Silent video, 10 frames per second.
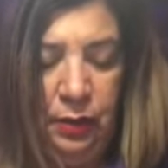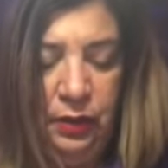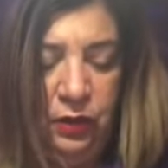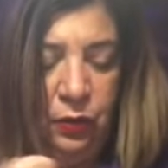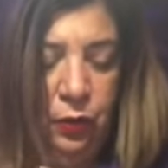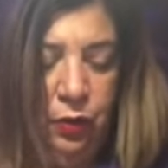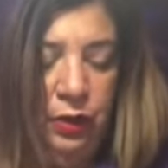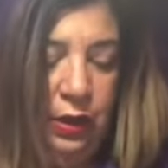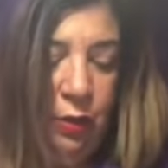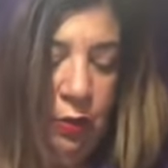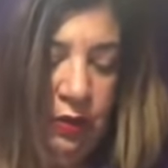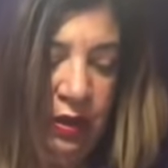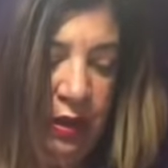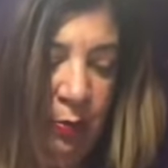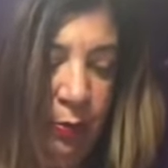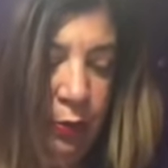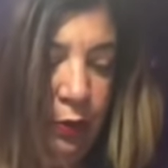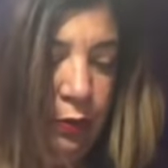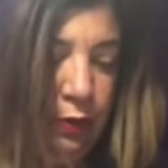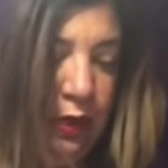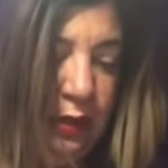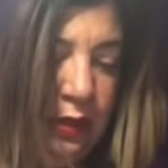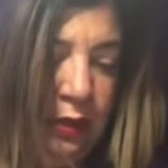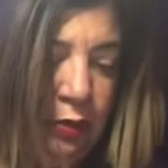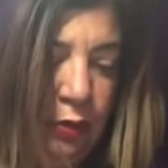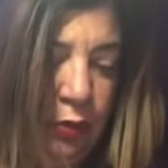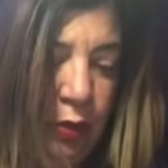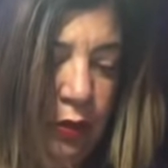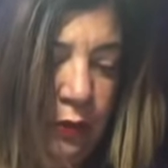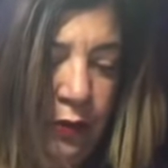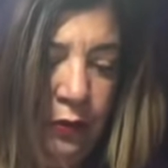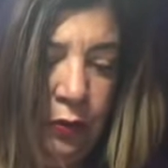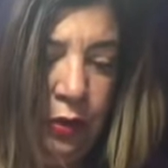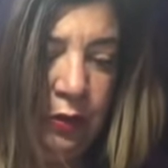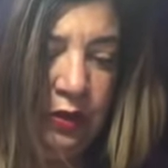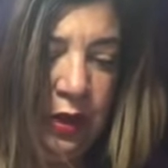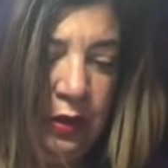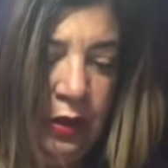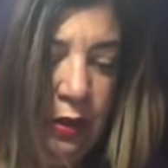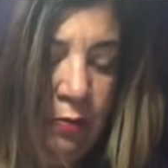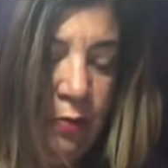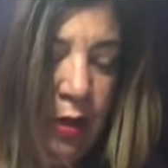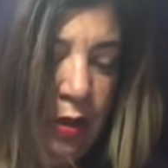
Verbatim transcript: this is for Leo, September nineteenth to the twenty-fifth, two thousand nineteen.